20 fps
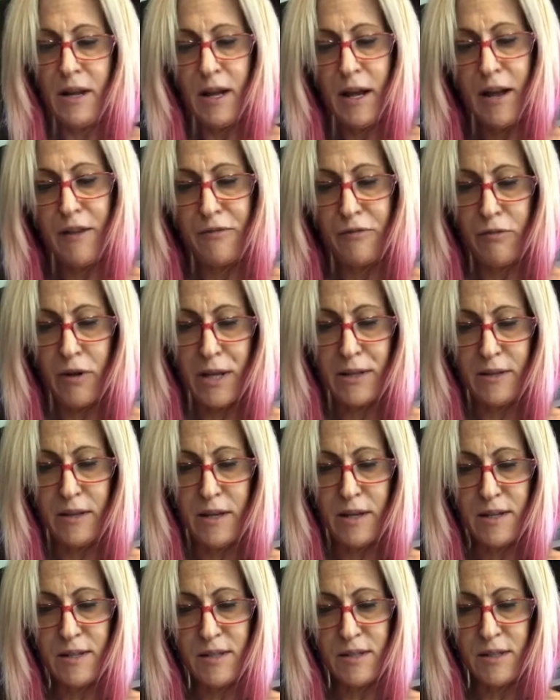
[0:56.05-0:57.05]
I've read
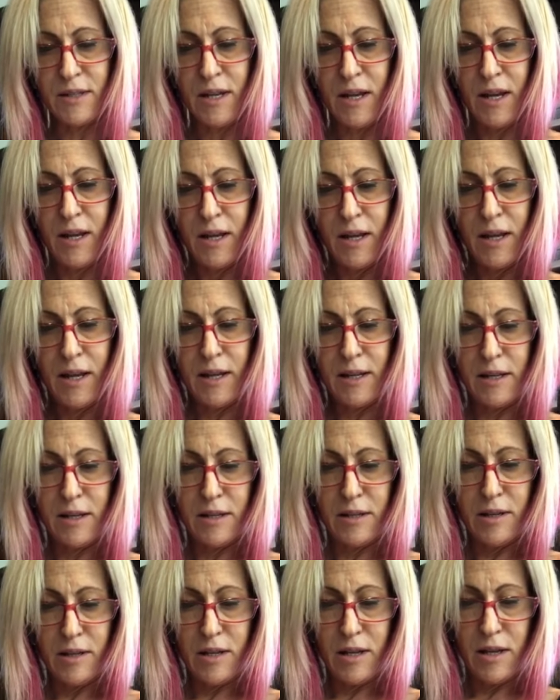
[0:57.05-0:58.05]
this.
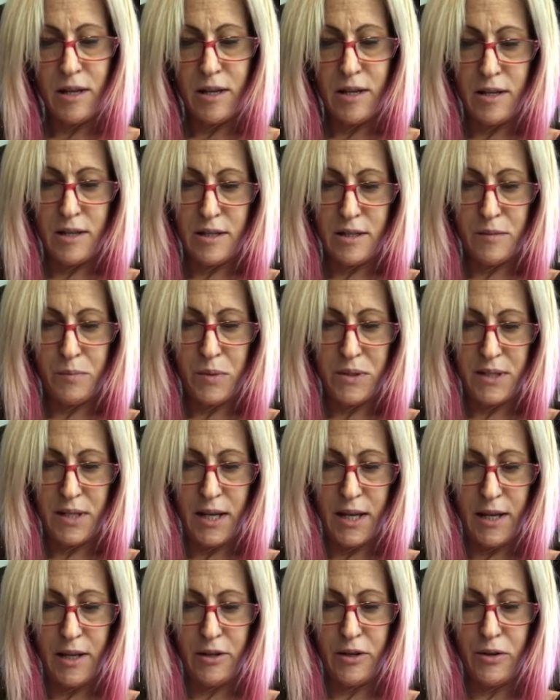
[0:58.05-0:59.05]
It is
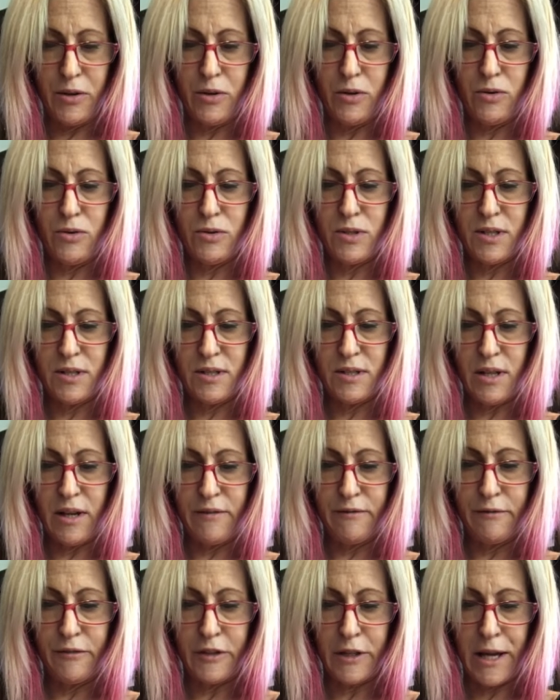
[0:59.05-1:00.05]
potatoes,
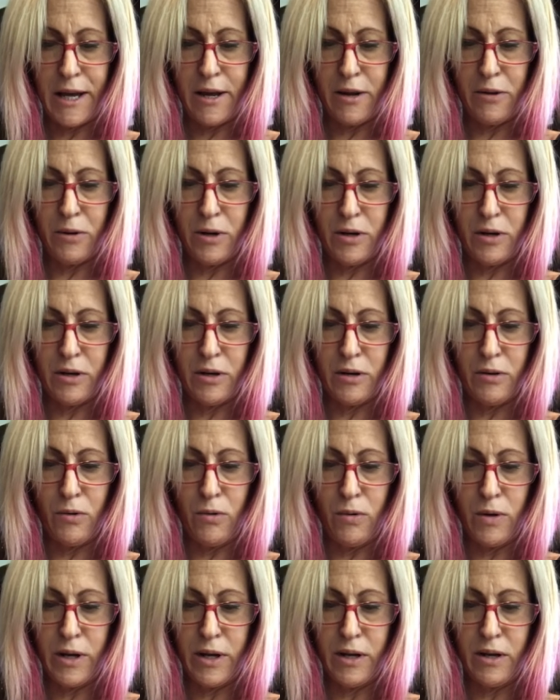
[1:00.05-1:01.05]
sunflower
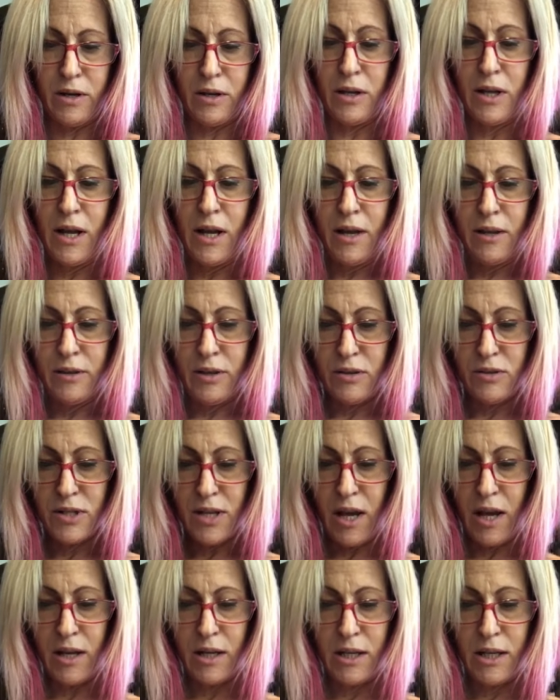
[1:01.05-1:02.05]
oil. There's
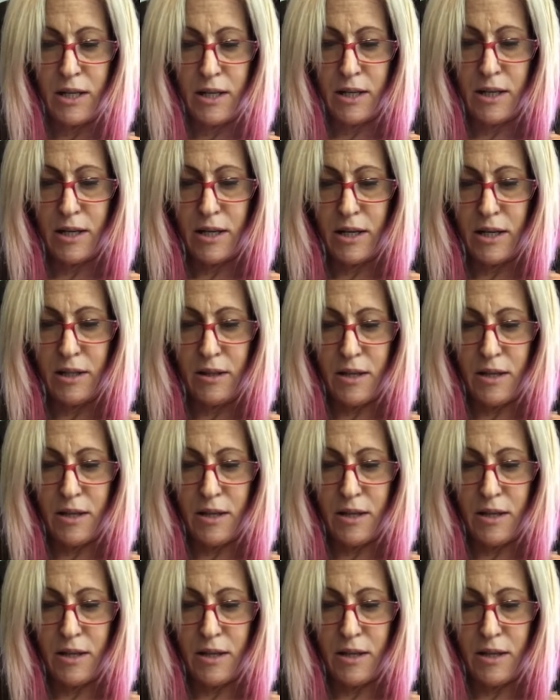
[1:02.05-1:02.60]
honey in it.